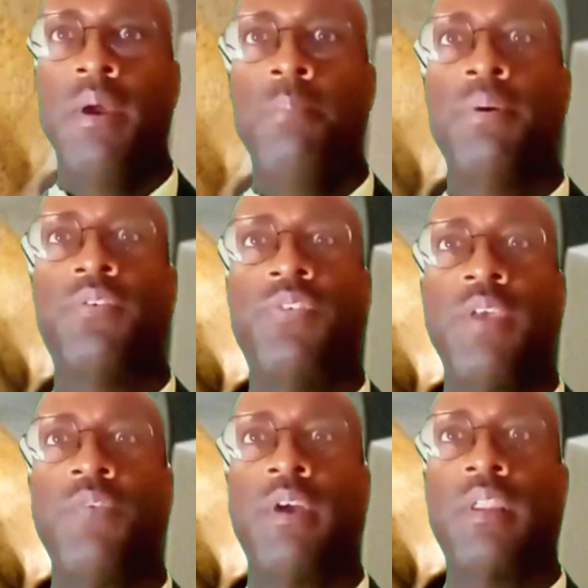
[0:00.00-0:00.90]

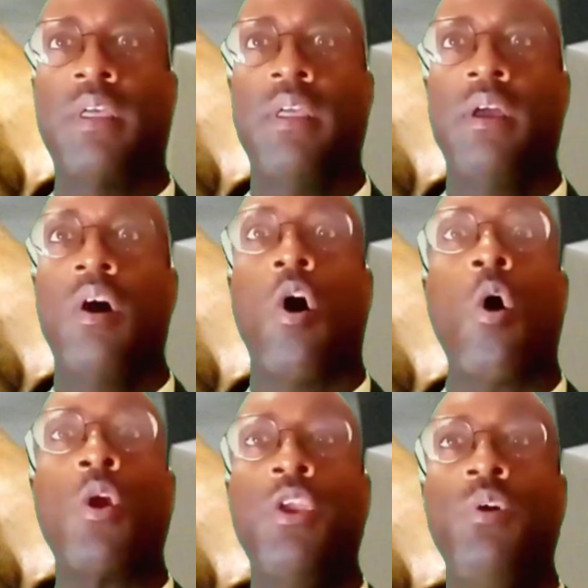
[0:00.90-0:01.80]
specifically,
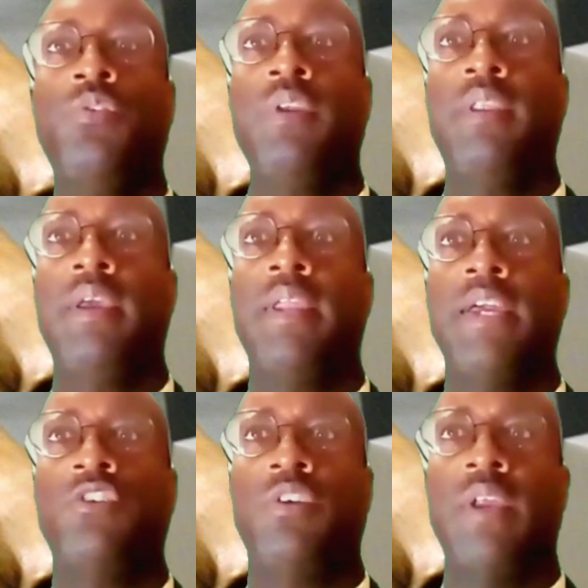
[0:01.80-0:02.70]
are using
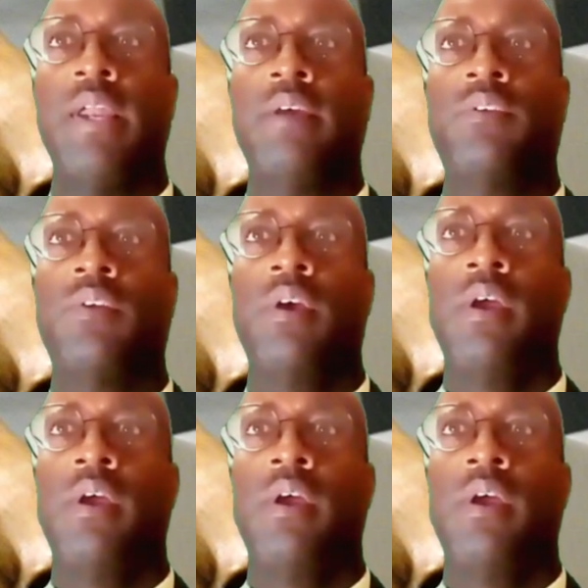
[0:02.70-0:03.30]
DNA and genetics,